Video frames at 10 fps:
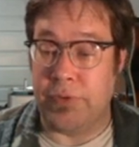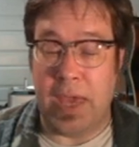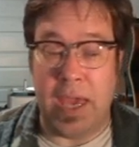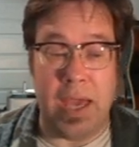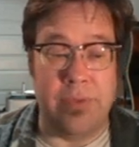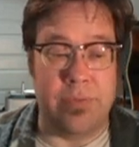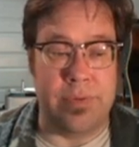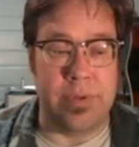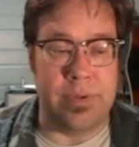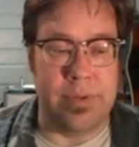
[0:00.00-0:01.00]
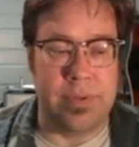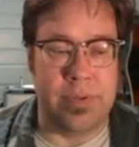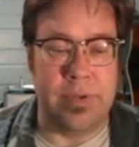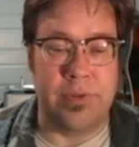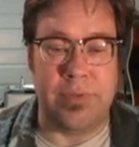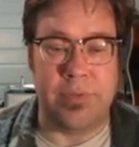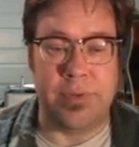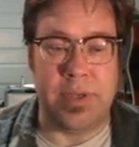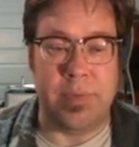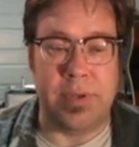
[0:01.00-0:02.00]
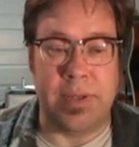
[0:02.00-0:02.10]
cave or the, the deceitful demon.